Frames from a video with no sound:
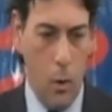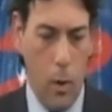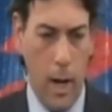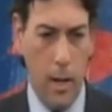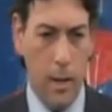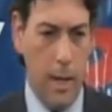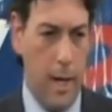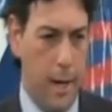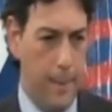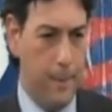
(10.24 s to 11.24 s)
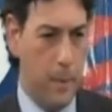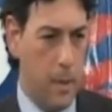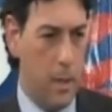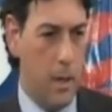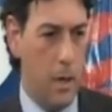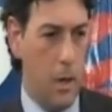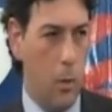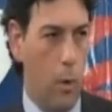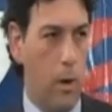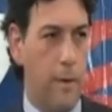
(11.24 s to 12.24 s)
Well, um,
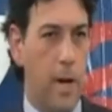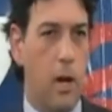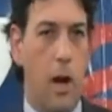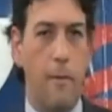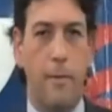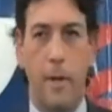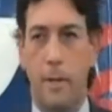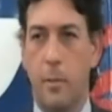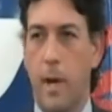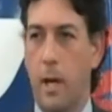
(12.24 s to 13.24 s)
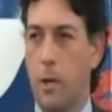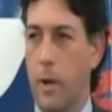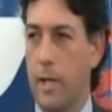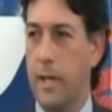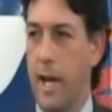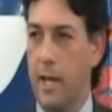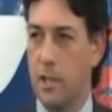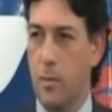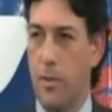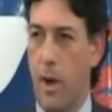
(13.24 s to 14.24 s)
we were very confident that we had a great
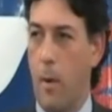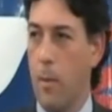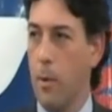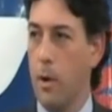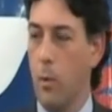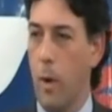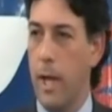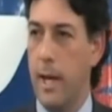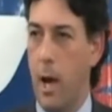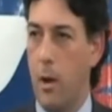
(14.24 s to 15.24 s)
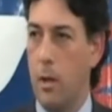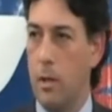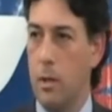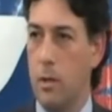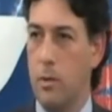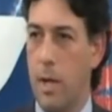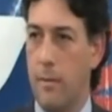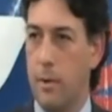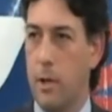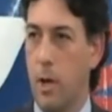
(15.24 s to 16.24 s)
case and we thought we were going to win. Now, you
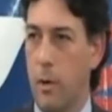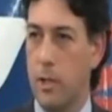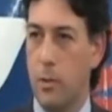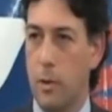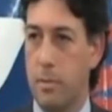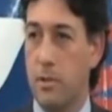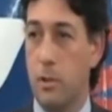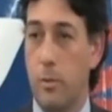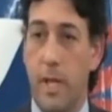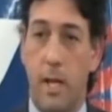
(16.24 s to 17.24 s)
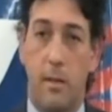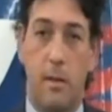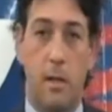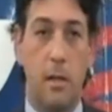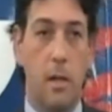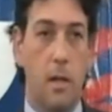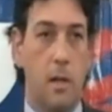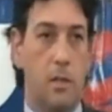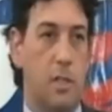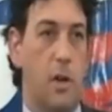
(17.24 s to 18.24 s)
never go into it presuming anything.
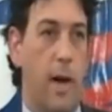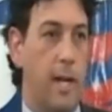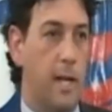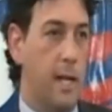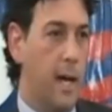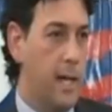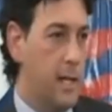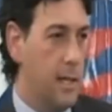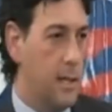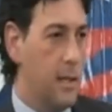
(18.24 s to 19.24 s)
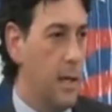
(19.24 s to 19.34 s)
So no, I didn't. I didn't.